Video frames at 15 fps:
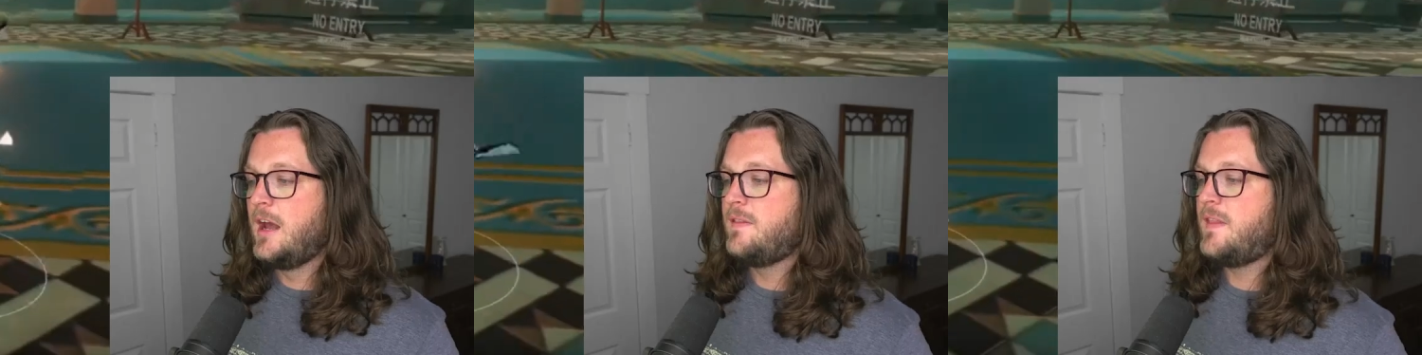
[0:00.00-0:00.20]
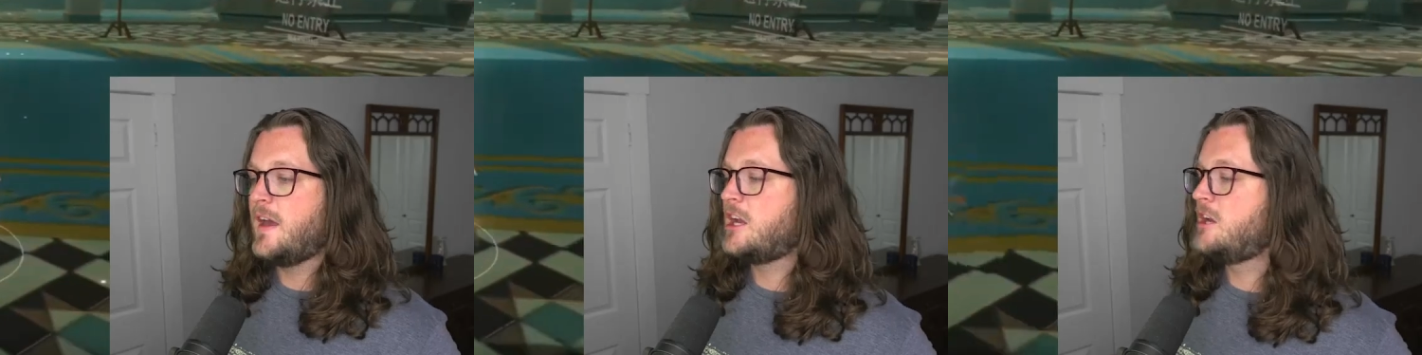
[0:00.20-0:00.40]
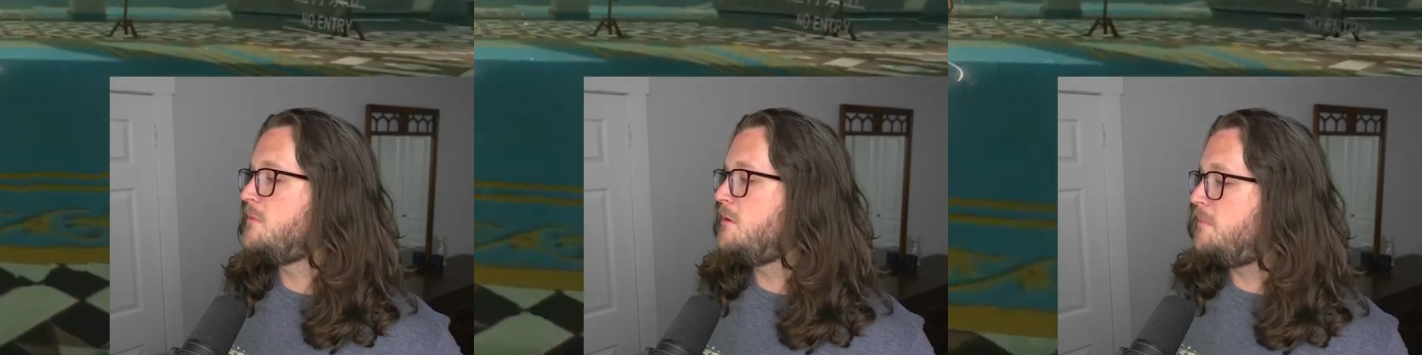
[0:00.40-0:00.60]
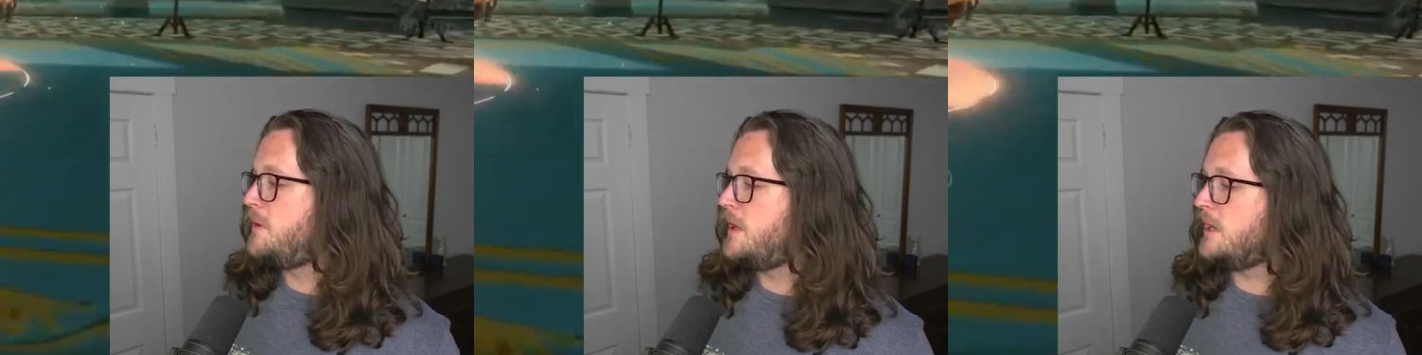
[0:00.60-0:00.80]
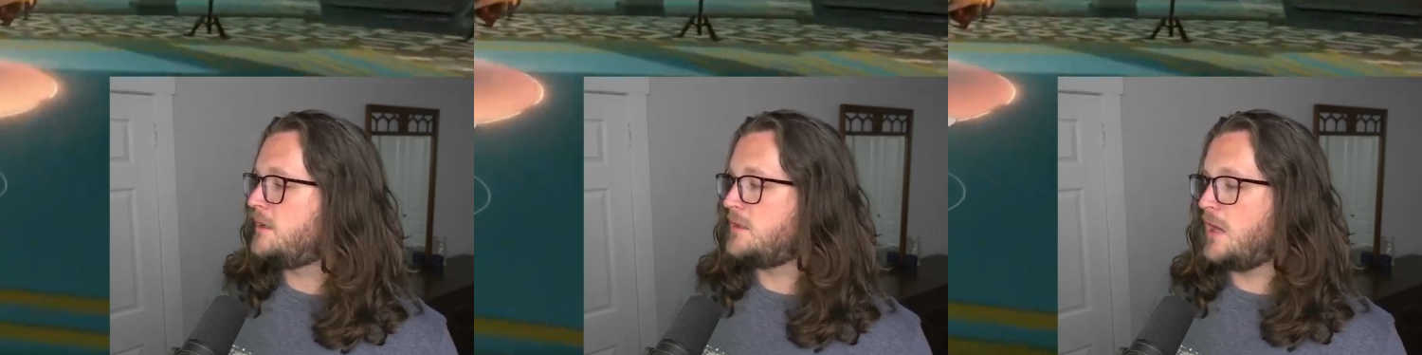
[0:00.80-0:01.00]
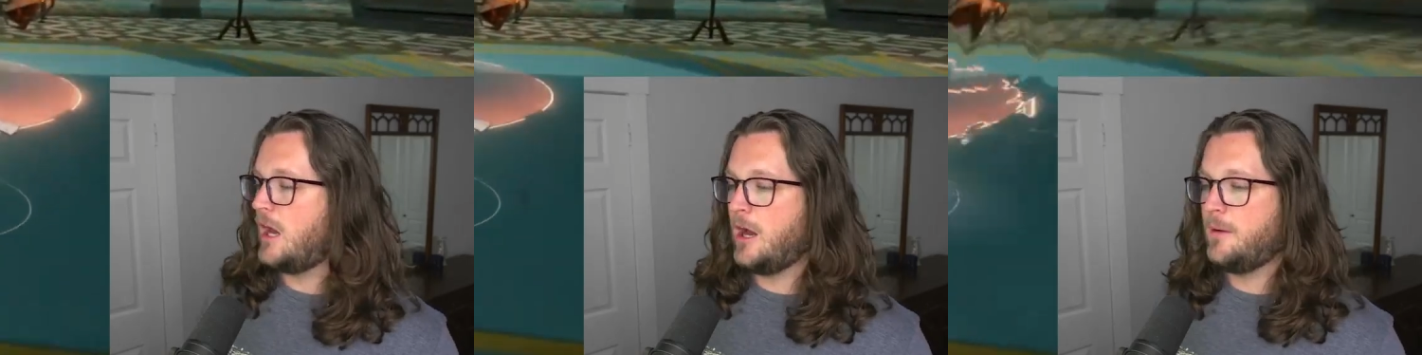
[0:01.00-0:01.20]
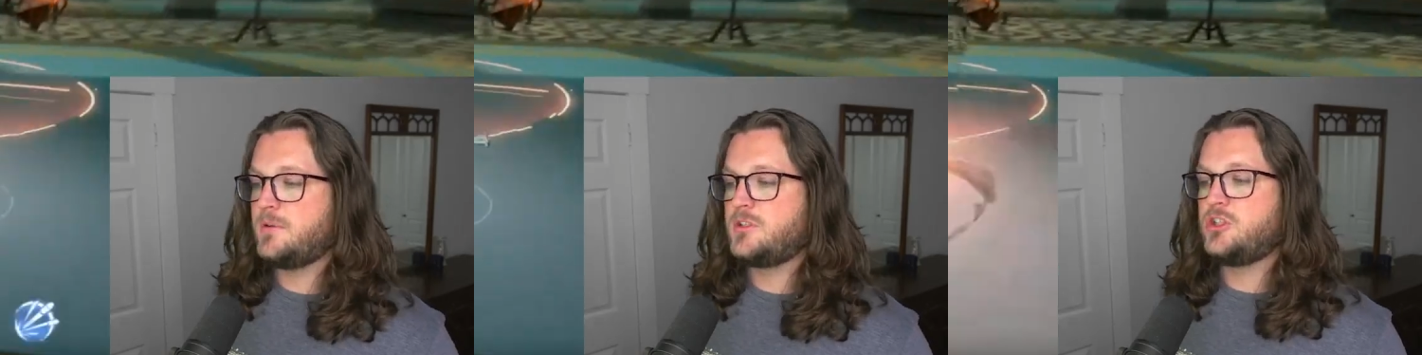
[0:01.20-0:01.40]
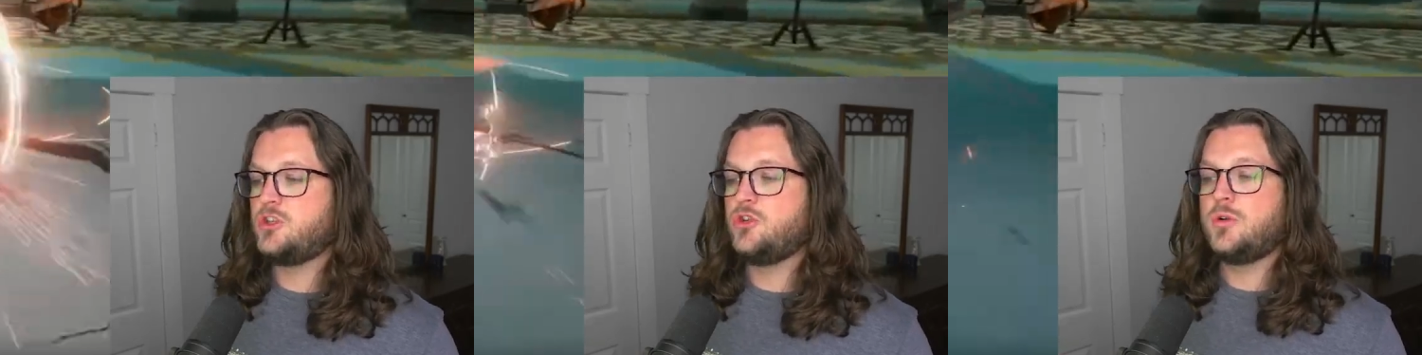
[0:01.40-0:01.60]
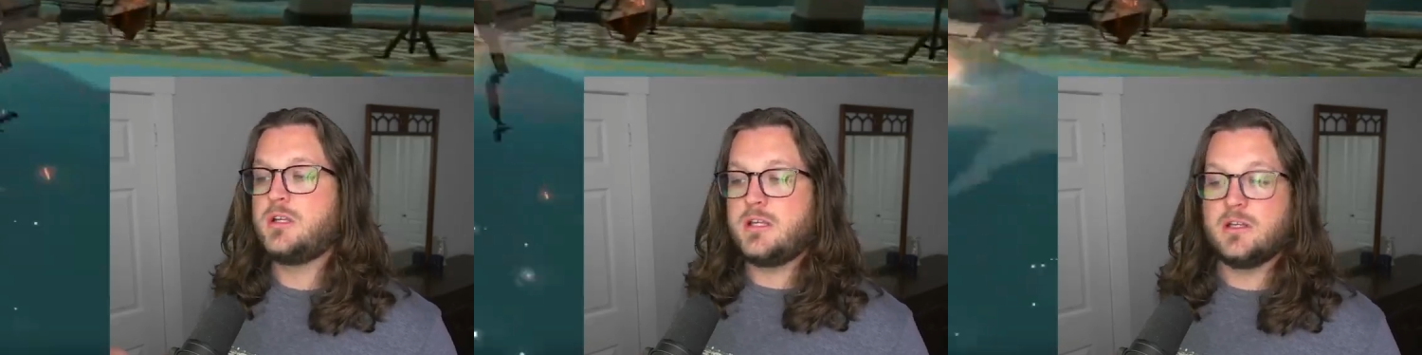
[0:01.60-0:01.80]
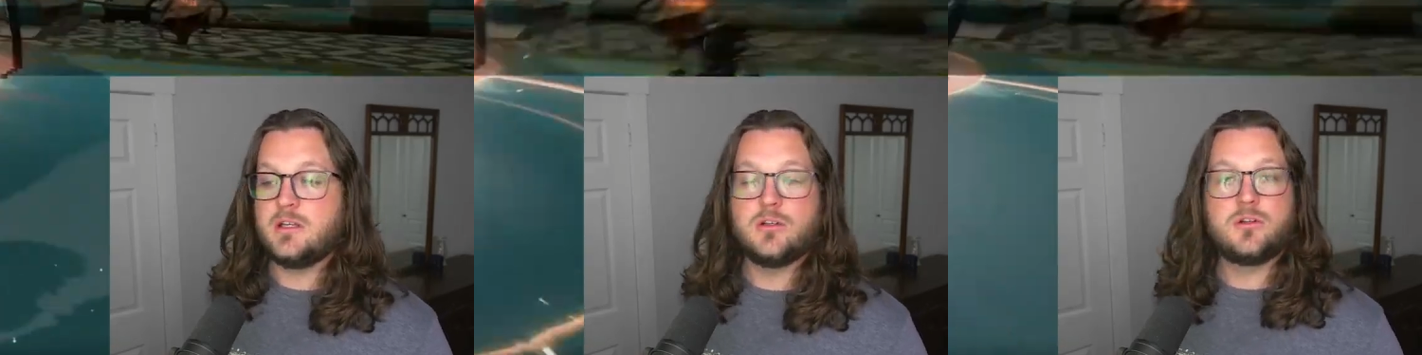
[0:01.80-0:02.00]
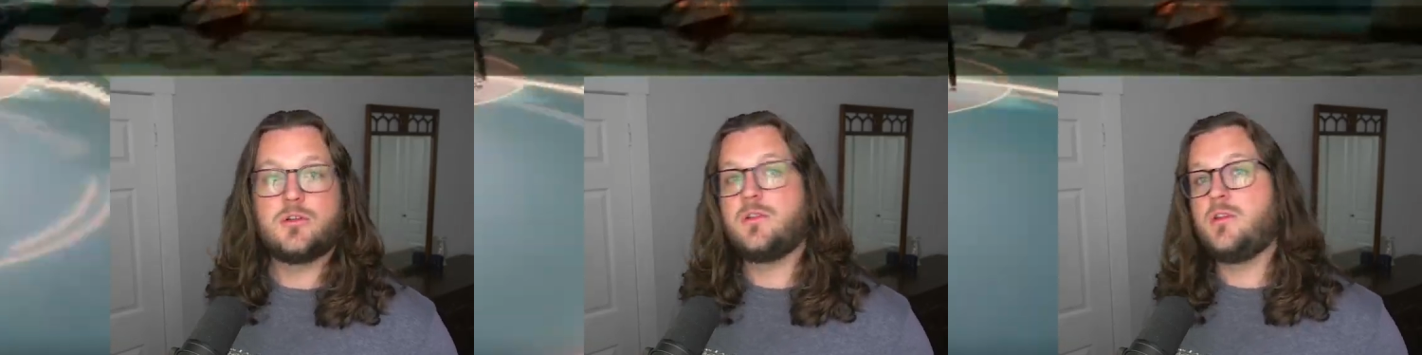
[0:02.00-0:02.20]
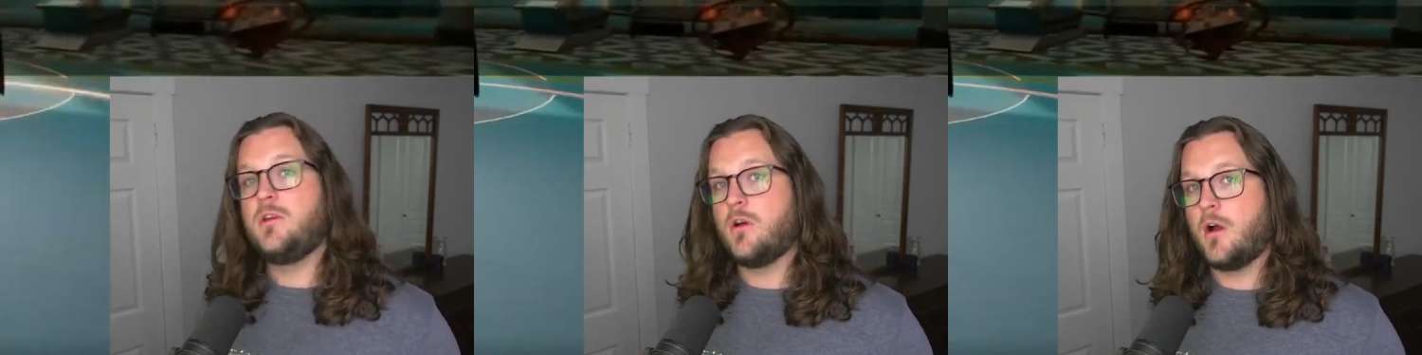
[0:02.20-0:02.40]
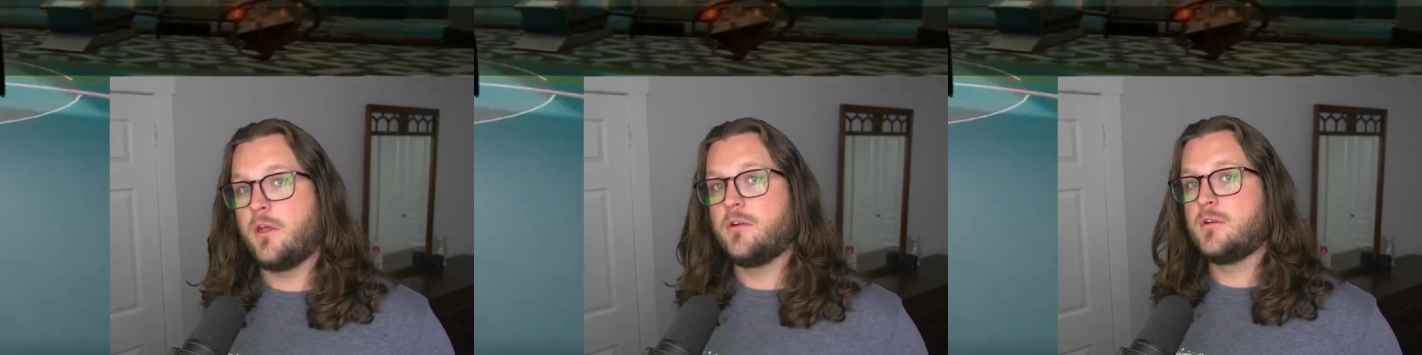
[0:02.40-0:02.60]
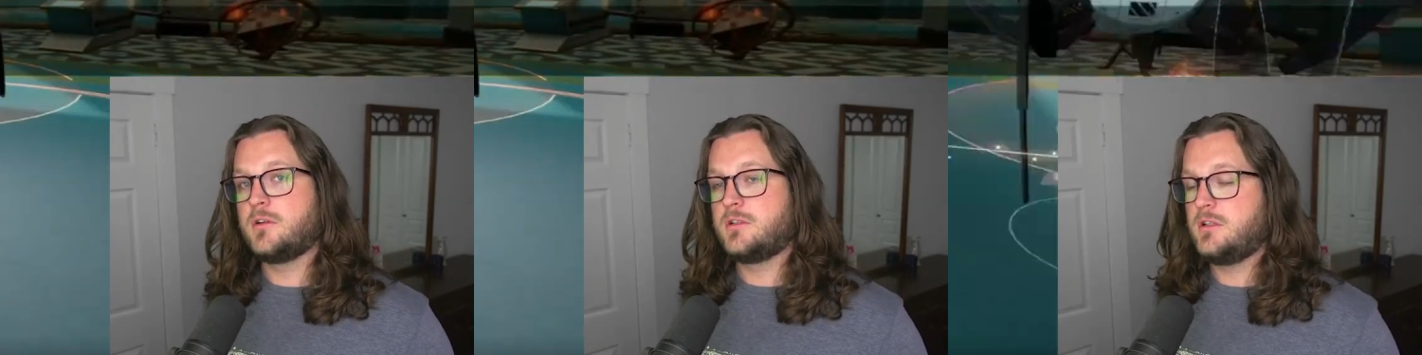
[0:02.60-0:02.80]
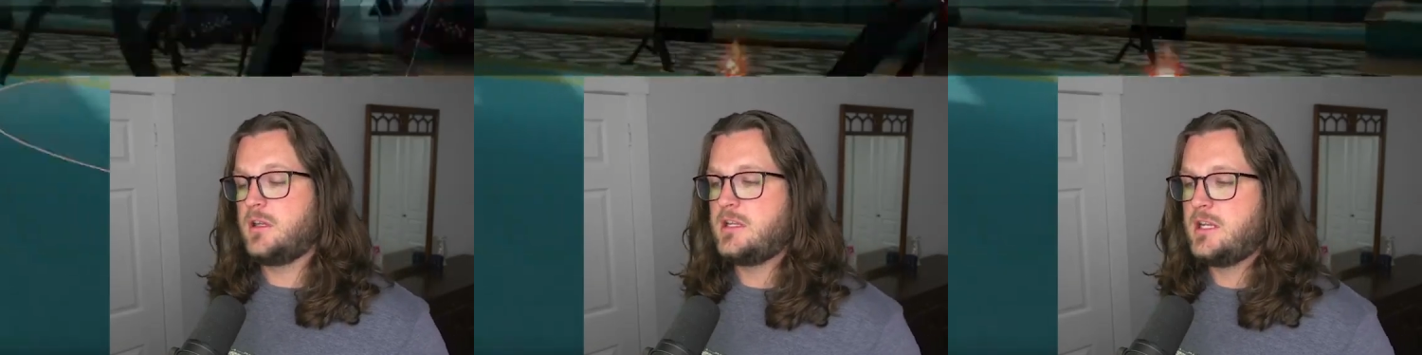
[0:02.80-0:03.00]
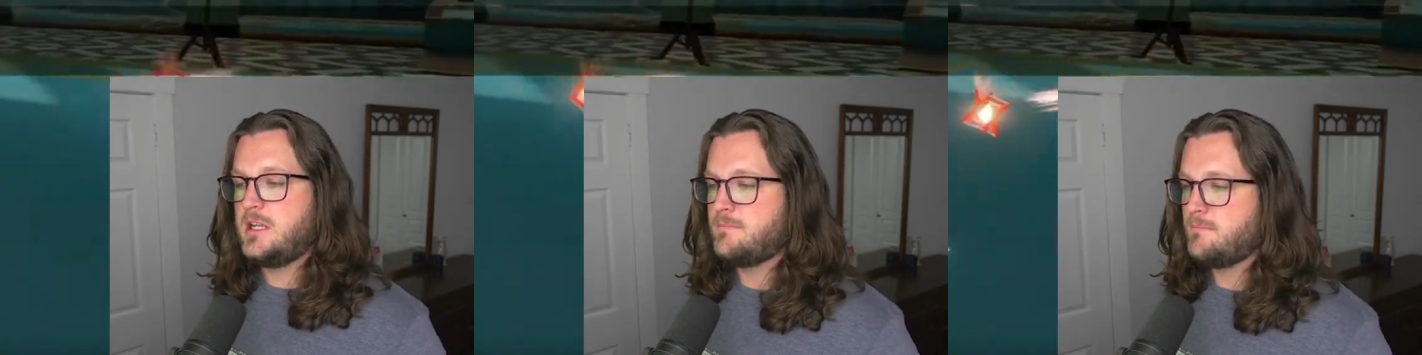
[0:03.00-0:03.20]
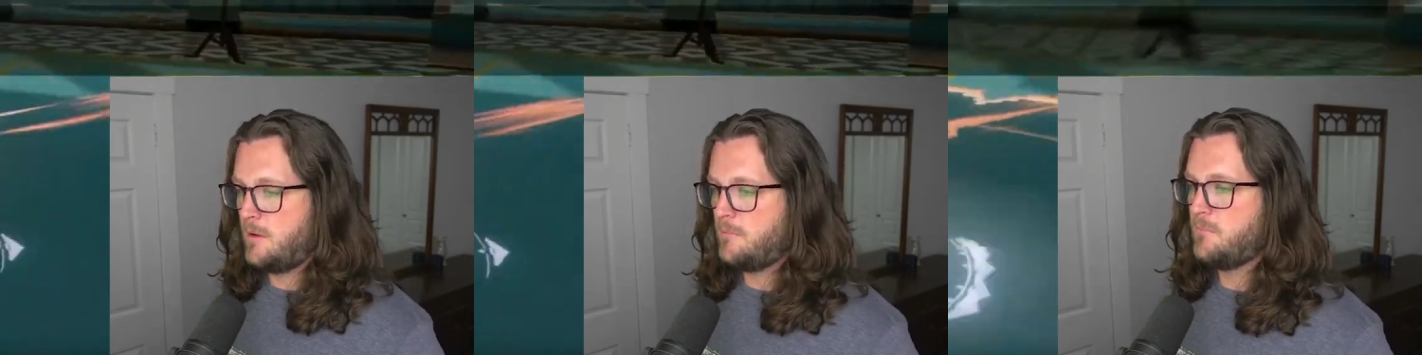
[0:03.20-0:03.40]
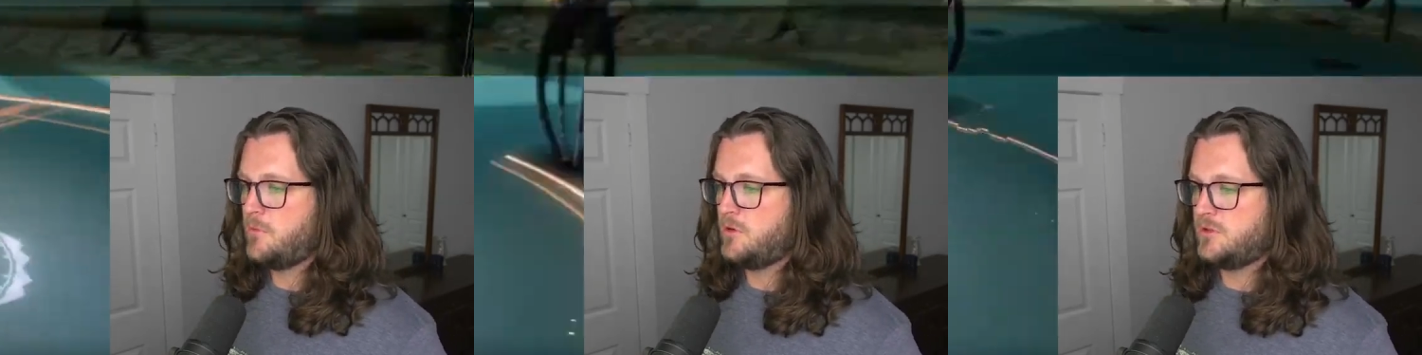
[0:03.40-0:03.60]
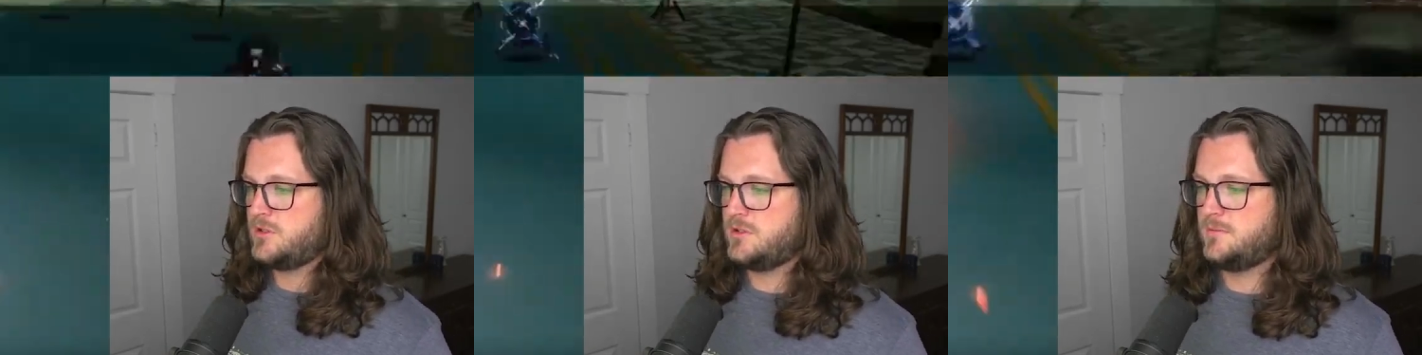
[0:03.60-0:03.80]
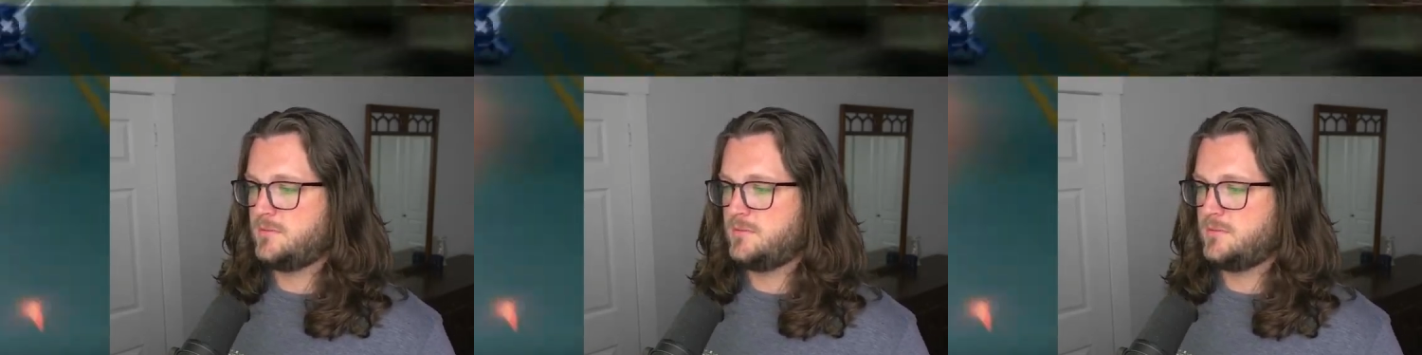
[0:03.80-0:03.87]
that can be picked up to heal your other team members.